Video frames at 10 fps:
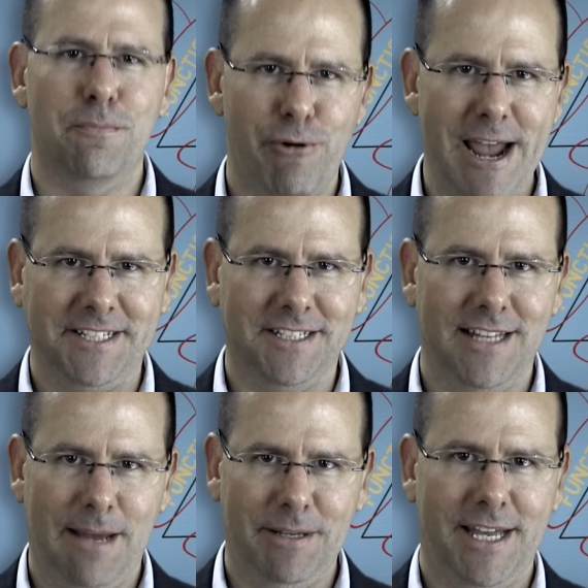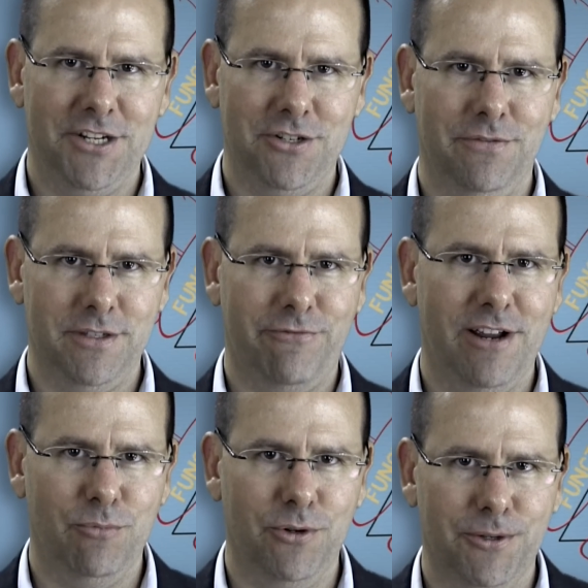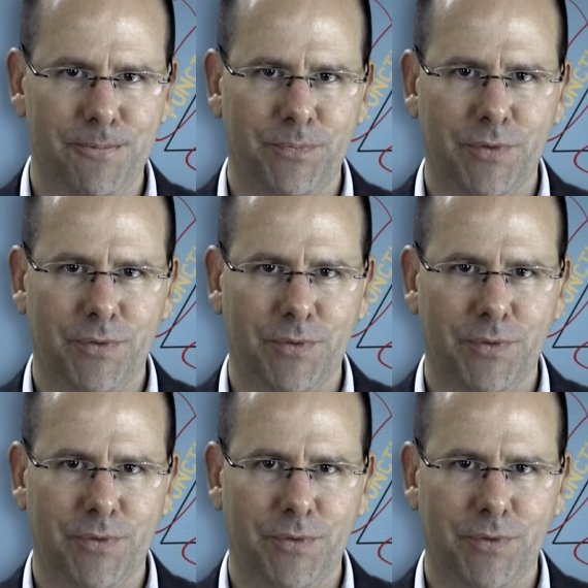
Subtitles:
the practical application of this framework?